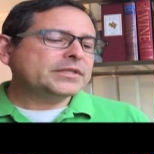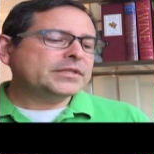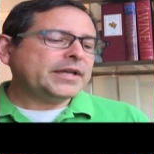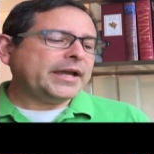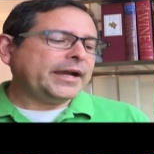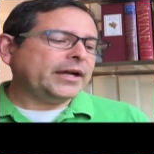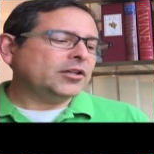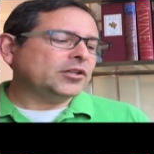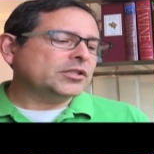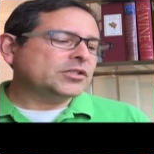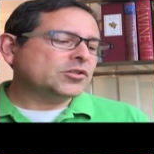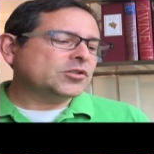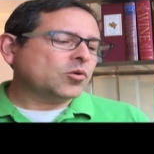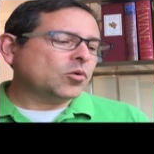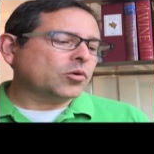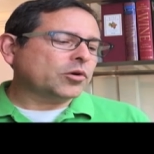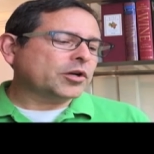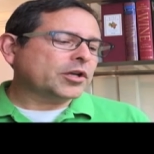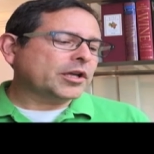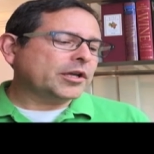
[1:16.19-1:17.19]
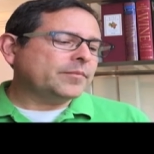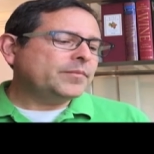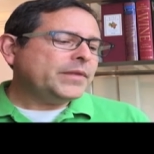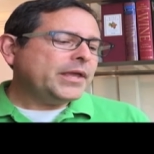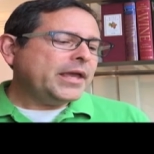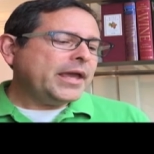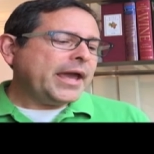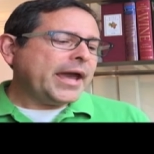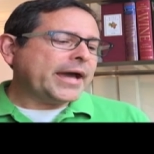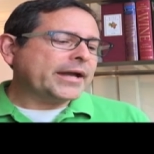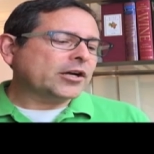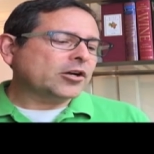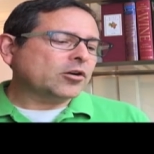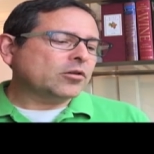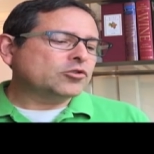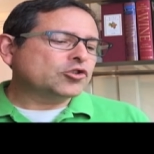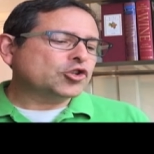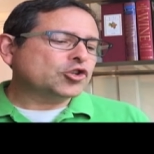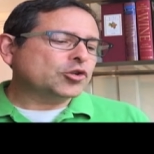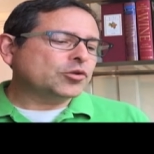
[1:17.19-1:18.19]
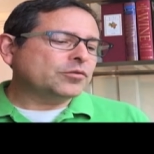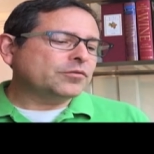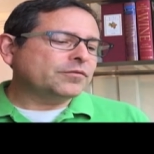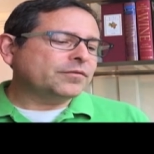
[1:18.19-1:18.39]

Talent, Oregon, and our own Troon